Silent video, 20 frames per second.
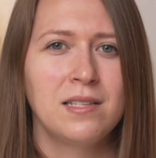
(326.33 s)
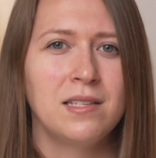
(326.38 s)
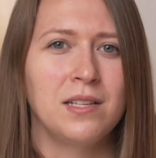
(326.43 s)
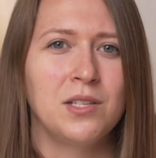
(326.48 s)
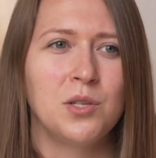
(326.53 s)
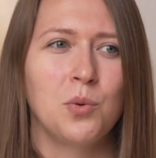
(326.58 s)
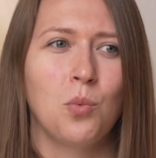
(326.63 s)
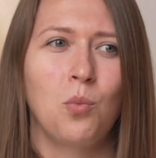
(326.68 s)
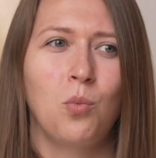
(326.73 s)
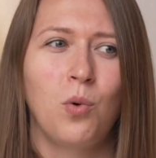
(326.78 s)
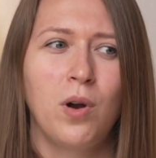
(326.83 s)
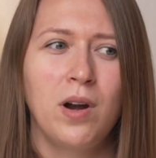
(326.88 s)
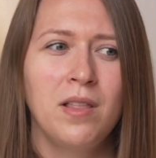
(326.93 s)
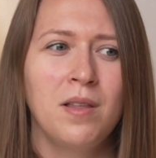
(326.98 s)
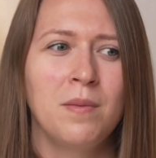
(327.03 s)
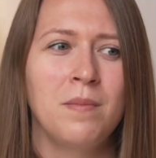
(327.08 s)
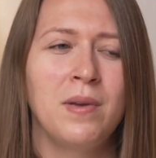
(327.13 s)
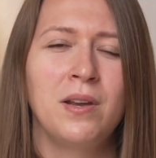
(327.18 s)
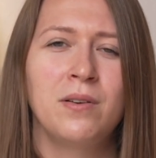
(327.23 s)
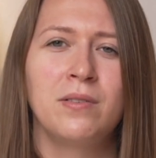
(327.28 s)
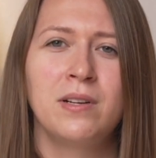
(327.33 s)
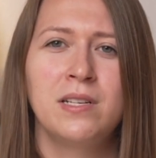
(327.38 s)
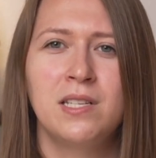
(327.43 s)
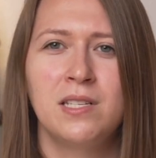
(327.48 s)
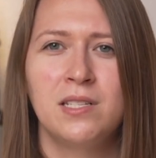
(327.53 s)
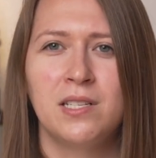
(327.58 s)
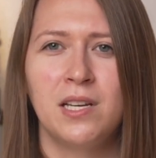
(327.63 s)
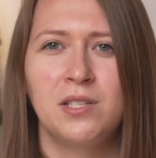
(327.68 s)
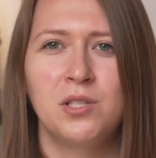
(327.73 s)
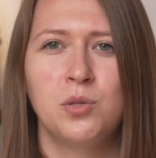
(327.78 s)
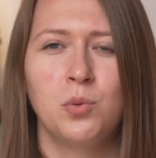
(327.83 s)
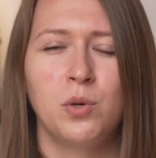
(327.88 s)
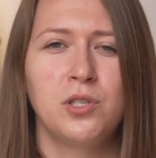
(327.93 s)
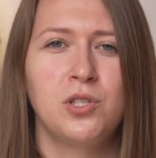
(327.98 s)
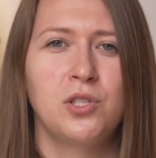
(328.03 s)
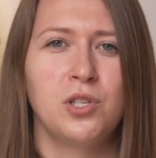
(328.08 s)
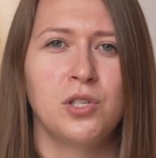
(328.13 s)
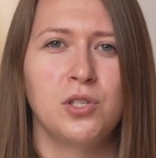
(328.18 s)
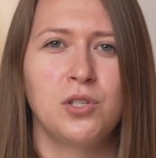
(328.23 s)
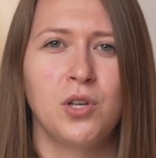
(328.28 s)
It's one of the main reasons I
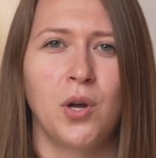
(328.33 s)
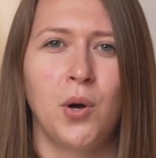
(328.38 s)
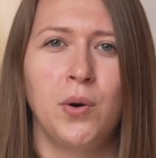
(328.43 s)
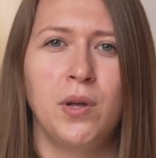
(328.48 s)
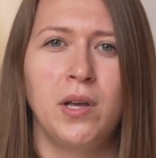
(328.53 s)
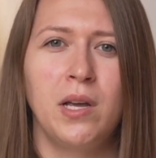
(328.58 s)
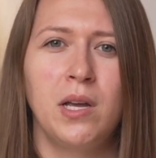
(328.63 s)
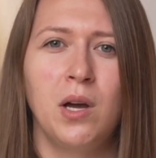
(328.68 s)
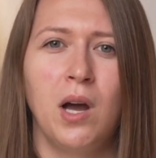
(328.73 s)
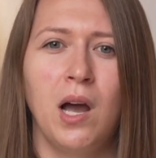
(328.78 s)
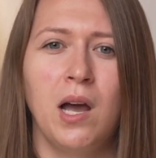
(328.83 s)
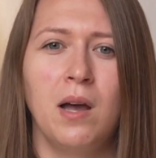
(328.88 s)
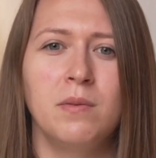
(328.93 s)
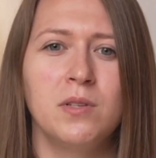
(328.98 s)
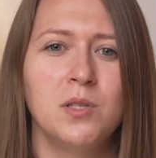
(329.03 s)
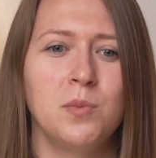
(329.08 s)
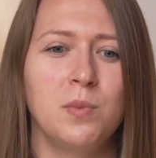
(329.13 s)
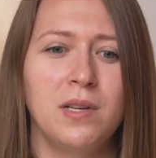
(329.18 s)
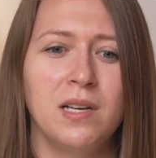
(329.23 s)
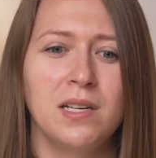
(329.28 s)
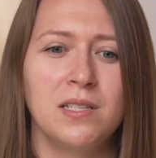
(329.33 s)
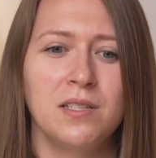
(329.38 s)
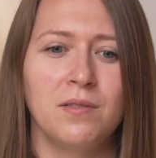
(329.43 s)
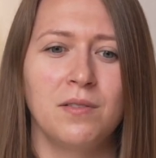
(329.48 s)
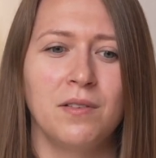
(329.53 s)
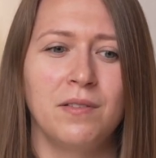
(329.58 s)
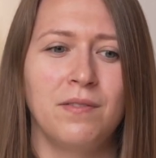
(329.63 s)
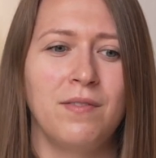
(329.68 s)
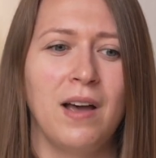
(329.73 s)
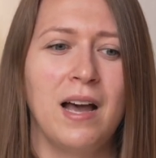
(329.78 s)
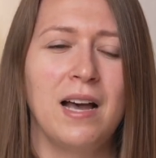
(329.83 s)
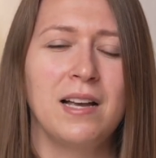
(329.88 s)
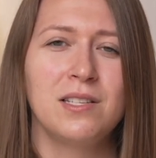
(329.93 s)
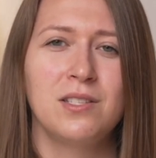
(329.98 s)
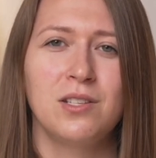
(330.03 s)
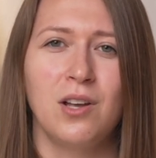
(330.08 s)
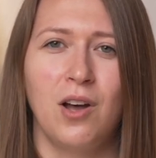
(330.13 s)
switched to Sony is because of the fast